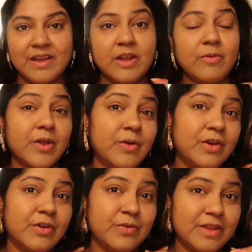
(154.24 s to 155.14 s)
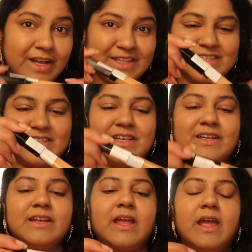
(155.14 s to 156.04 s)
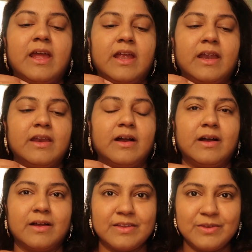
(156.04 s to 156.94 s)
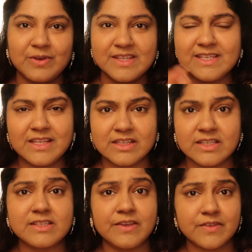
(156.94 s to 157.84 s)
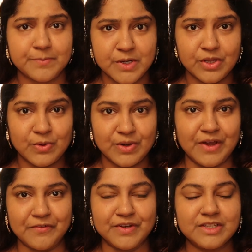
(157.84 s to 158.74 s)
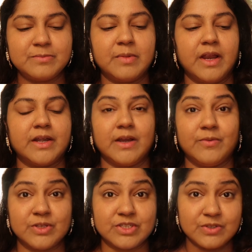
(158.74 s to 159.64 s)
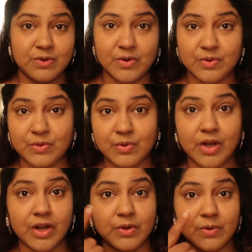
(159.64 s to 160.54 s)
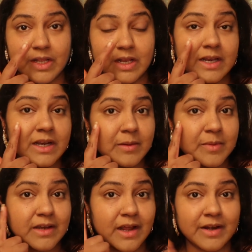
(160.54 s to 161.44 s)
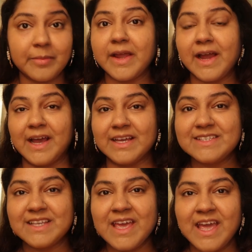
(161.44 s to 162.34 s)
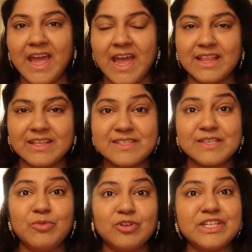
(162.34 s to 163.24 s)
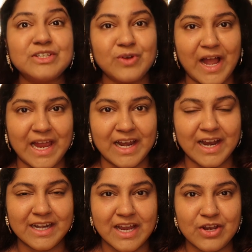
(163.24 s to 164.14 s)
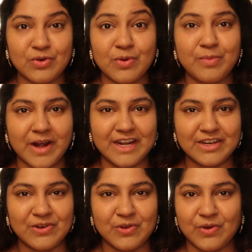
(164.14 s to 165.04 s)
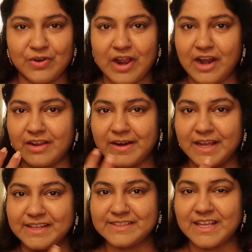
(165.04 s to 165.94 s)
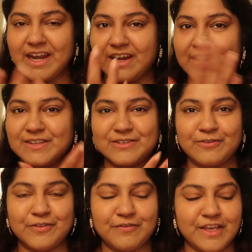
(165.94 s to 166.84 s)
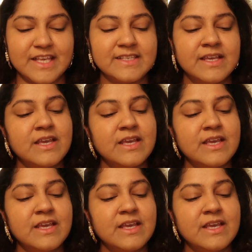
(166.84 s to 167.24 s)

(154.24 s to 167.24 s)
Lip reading: Now we're going to do the concealer, and you can see that this gives a pretty good coverage, but we're just going to do it a little bit under my eyes. And this is mostly to highlight and, you know, brighten your under eyes and rest of the face.